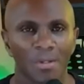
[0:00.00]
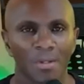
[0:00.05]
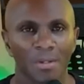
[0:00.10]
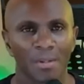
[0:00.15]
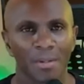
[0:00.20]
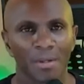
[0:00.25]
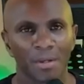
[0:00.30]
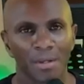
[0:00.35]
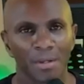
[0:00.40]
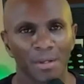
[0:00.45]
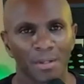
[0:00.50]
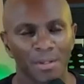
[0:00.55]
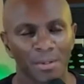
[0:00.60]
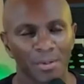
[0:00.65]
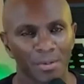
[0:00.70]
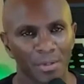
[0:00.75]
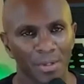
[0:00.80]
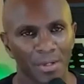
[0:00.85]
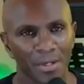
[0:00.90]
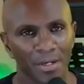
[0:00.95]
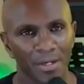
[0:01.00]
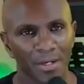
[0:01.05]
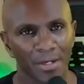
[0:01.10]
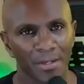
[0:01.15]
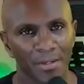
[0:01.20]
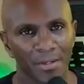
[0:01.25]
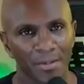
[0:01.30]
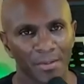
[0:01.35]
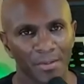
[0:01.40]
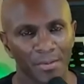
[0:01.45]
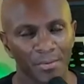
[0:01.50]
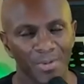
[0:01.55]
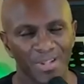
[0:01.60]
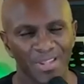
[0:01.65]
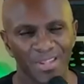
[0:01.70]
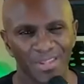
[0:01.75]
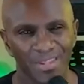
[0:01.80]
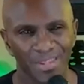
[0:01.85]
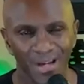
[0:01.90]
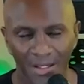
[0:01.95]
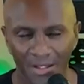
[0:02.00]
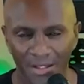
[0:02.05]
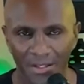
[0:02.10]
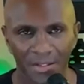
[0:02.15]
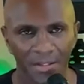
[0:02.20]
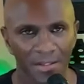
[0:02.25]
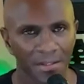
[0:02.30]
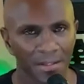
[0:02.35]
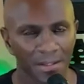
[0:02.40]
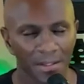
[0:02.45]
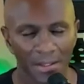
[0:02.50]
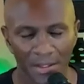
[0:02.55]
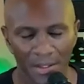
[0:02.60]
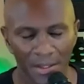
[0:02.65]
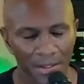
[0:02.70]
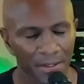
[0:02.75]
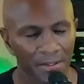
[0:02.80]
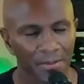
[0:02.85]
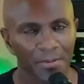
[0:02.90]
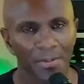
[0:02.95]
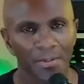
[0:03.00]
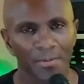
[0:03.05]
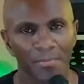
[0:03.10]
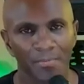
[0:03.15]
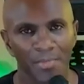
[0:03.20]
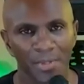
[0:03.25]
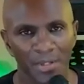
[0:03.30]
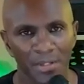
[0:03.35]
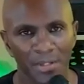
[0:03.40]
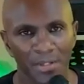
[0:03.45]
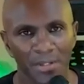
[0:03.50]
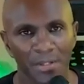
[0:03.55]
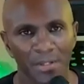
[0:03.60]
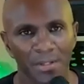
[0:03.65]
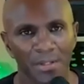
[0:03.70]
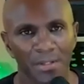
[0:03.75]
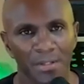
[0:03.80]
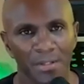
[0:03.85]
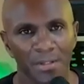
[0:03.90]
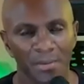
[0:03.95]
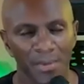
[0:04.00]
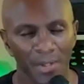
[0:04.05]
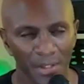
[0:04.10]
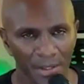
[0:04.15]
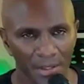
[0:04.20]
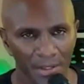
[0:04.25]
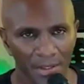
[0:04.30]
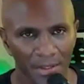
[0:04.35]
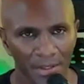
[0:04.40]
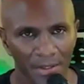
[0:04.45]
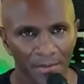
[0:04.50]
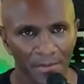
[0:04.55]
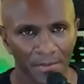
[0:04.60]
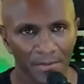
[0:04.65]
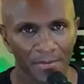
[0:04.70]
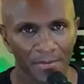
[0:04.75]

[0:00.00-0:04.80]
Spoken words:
the sound card will not necessarily be the best.